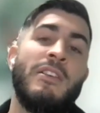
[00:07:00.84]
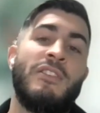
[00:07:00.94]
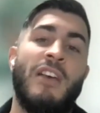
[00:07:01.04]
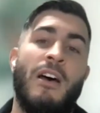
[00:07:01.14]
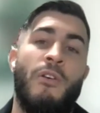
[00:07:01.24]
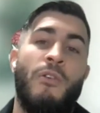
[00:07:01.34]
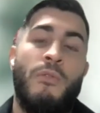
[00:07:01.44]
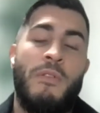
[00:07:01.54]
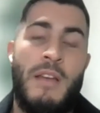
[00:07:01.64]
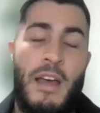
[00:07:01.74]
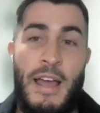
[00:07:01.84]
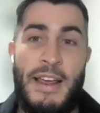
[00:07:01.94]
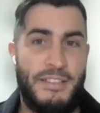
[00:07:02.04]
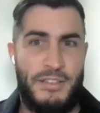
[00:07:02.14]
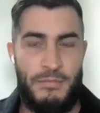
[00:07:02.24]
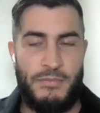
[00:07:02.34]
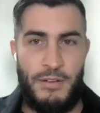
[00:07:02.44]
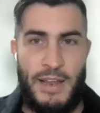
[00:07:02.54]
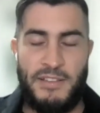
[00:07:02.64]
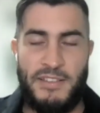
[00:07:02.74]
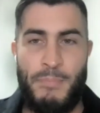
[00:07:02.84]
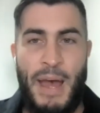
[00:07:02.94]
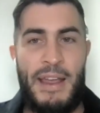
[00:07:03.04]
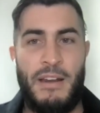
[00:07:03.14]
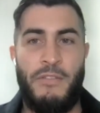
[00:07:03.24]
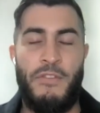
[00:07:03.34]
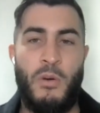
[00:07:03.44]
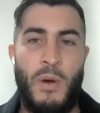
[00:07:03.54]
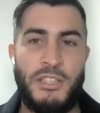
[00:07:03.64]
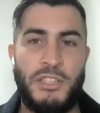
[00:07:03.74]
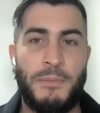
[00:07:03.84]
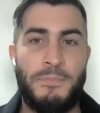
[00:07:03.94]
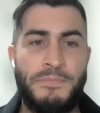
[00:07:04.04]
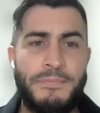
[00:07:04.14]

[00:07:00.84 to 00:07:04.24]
So, I guess to, to answer the back end of your question,